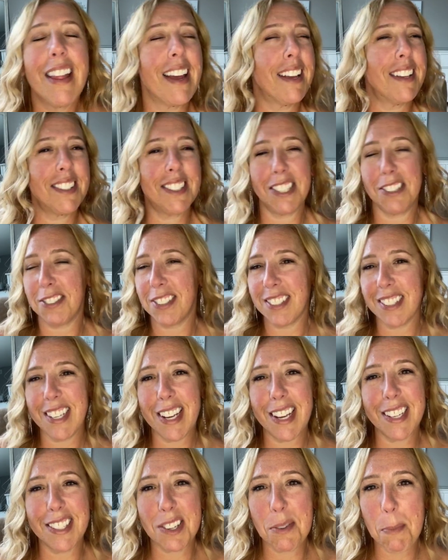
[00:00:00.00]

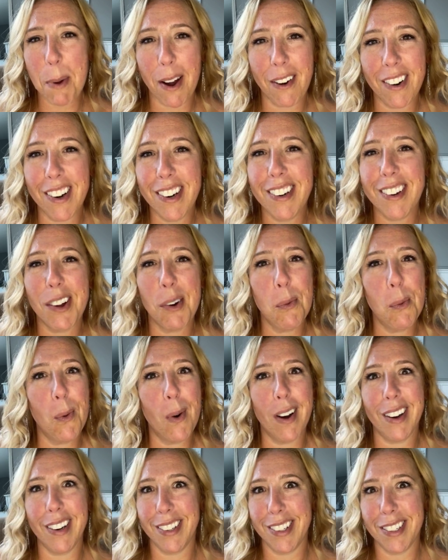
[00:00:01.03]
seriously, as a parent,
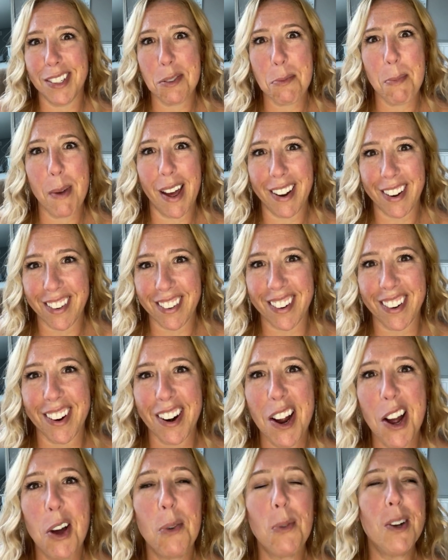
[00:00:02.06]
what is better
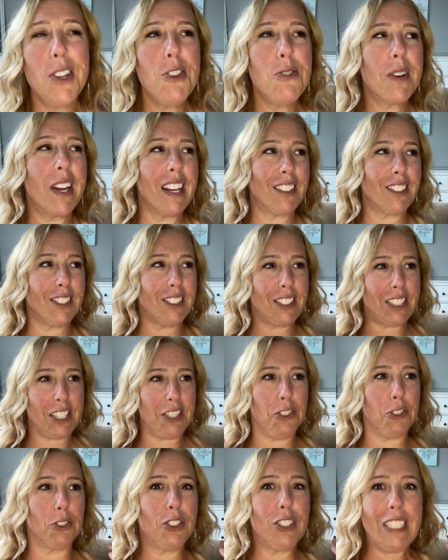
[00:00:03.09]
when you get to see
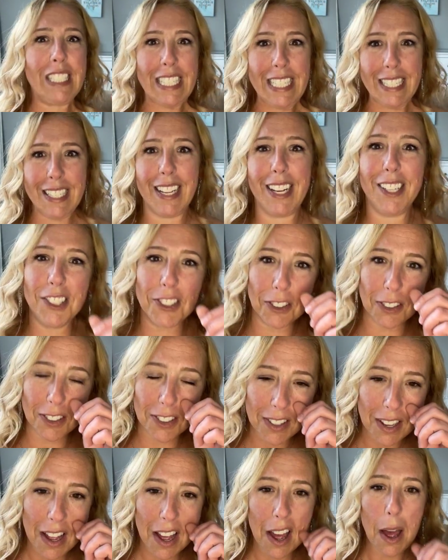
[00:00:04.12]
your
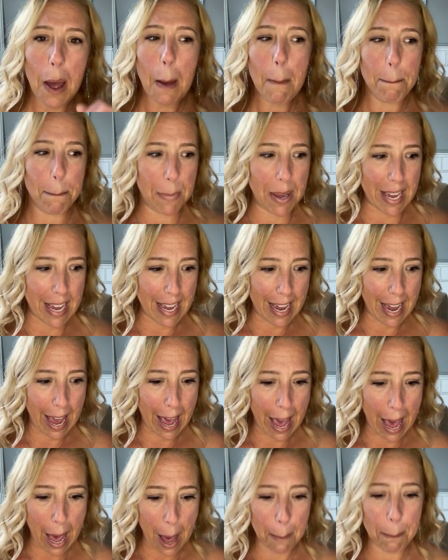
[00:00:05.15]
teenagers be
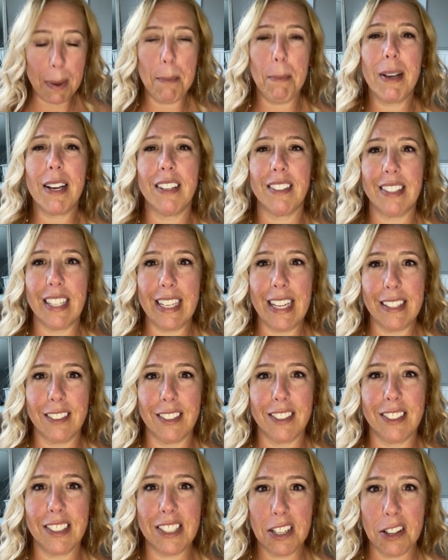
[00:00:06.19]
happy because they get to
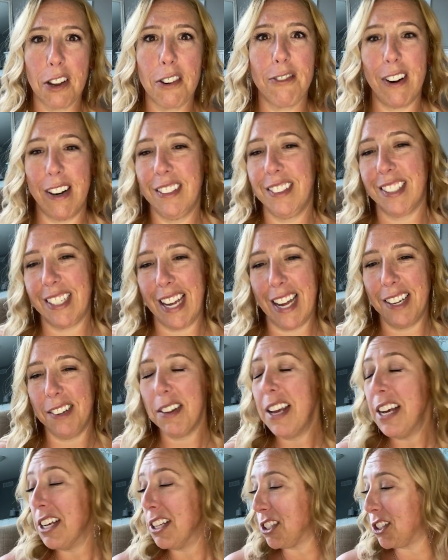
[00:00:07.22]
see their friends again?
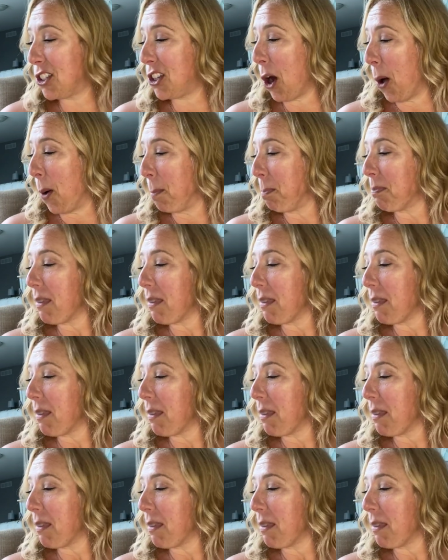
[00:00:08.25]
So